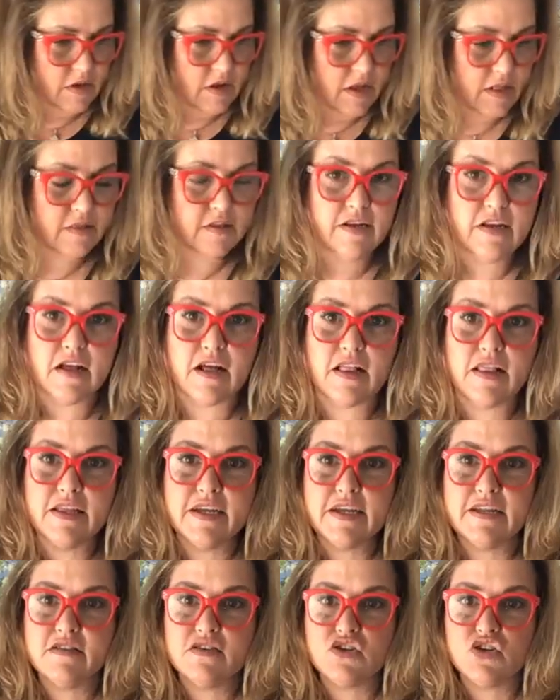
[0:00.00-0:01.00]
And I'll need a
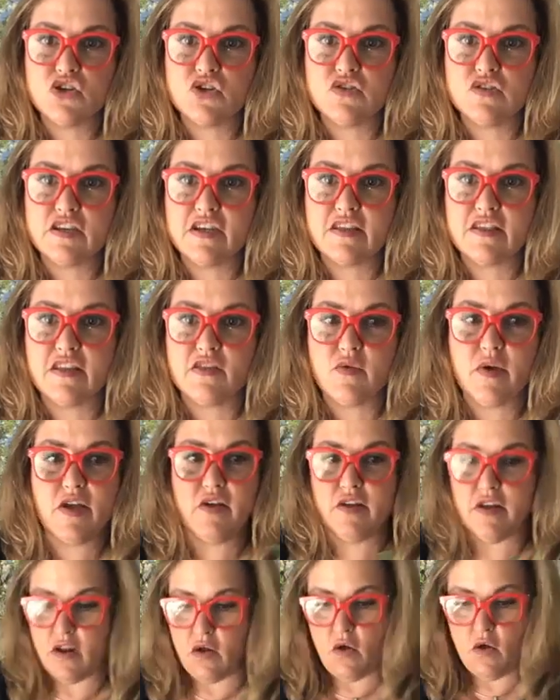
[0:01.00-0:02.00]
clean stir stick. That's
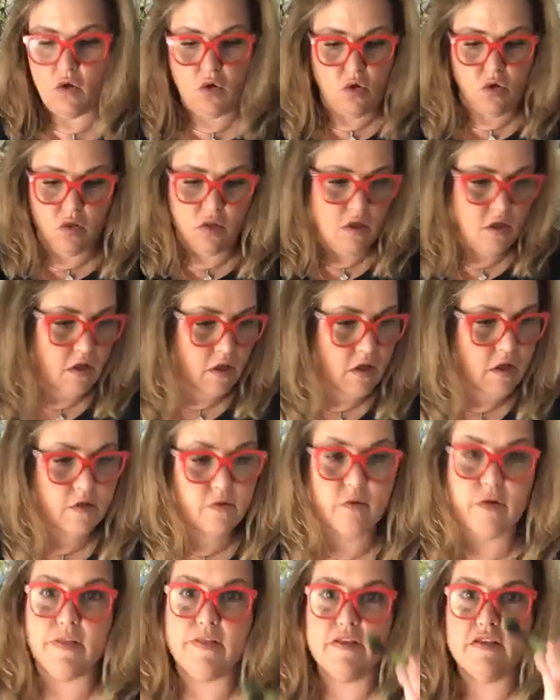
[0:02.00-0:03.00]
why you need a whole,
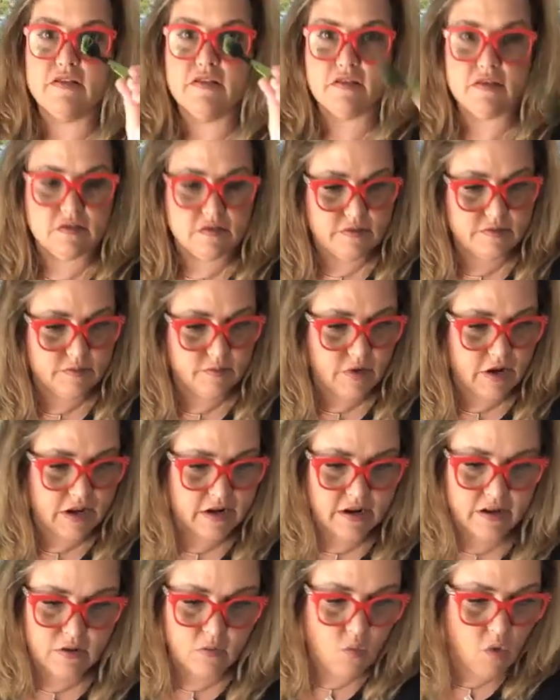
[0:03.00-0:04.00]
well, this is
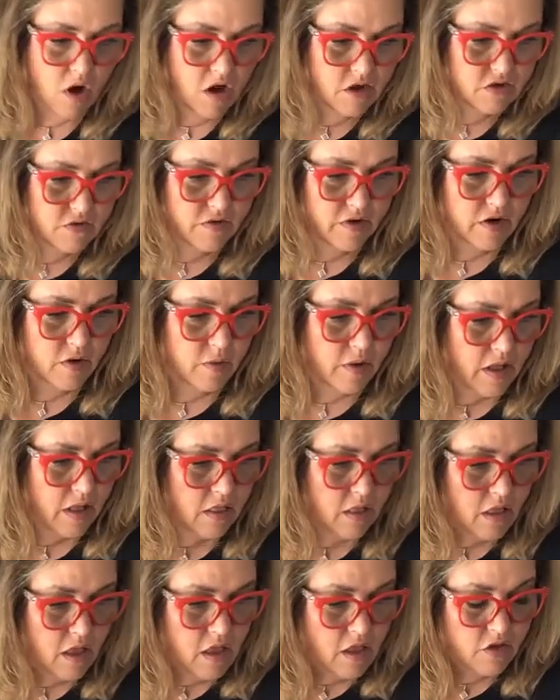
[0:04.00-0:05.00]
one I didn't wash very
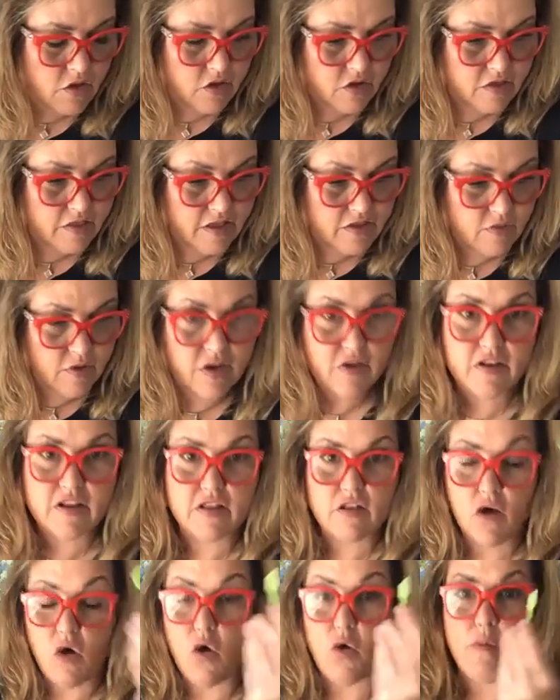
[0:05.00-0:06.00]
well. That's why you
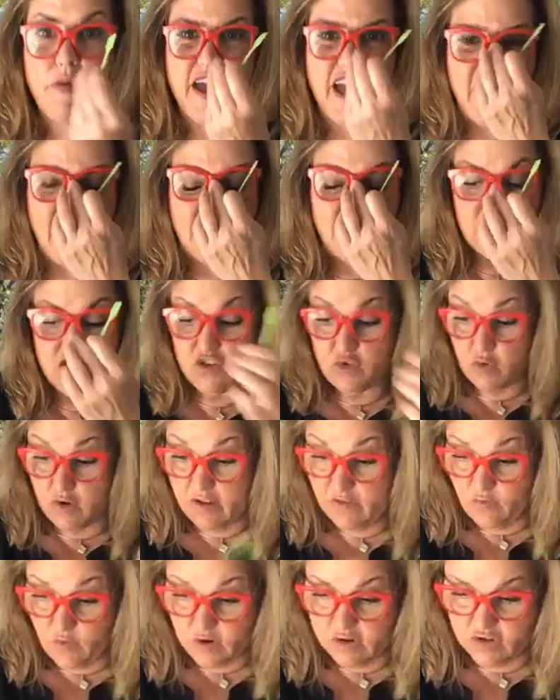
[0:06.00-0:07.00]
need the whole pack. There's
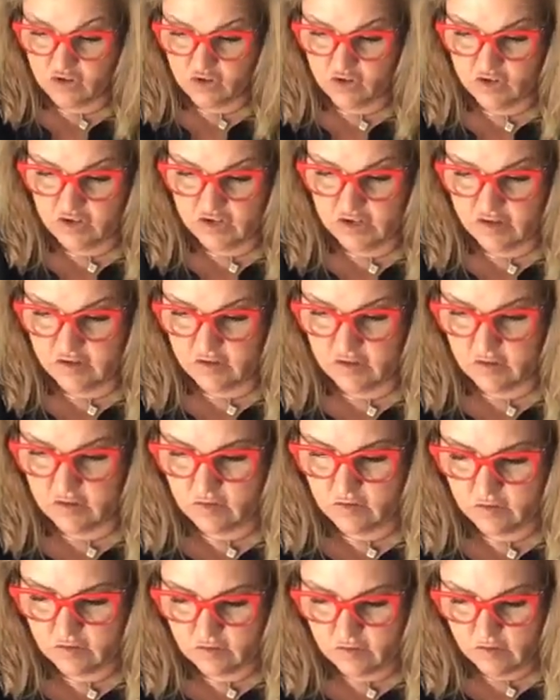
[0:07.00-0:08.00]
24 stir
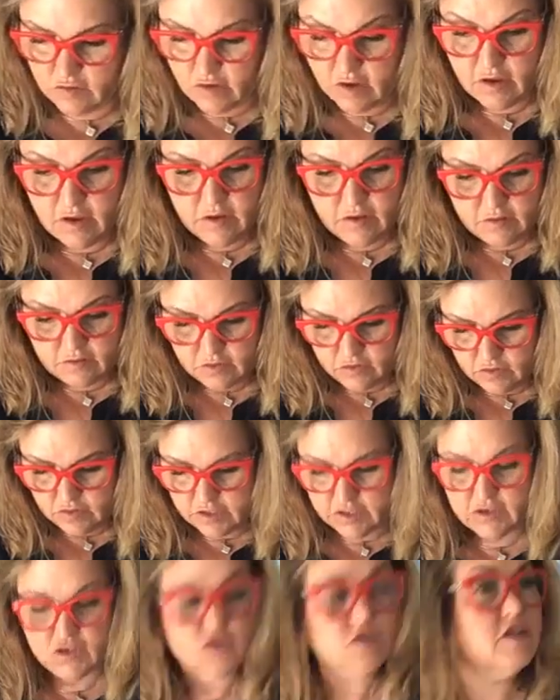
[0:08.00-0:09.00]
sticks. So
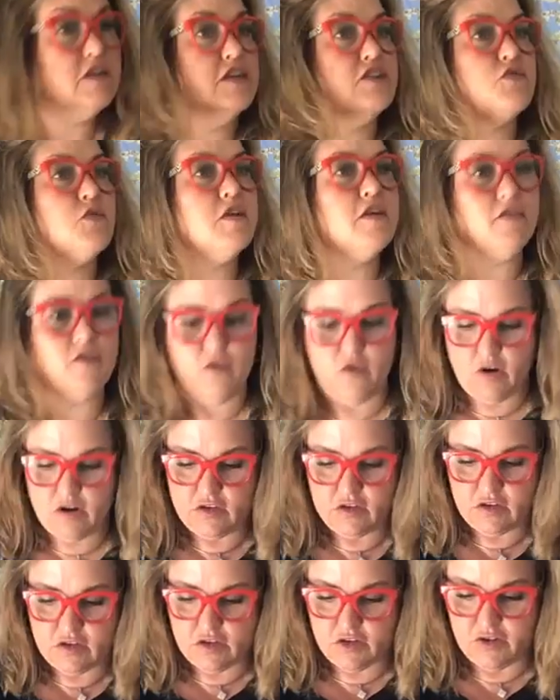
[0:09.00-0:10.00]
Denise, you can get
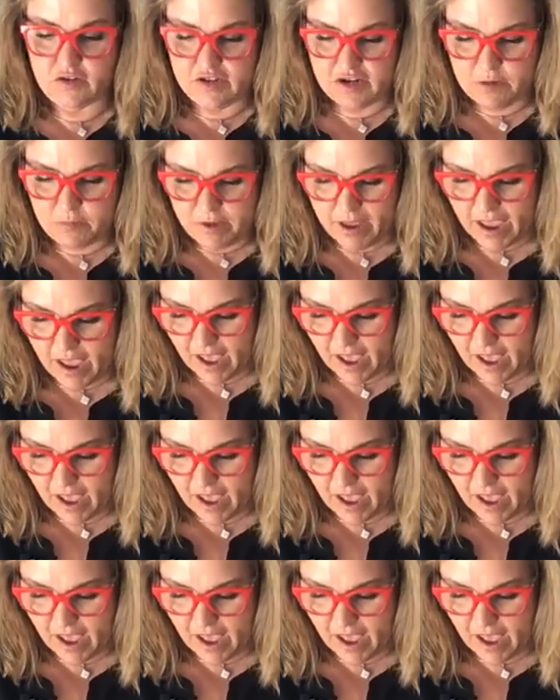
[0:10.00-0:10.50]
24. You need a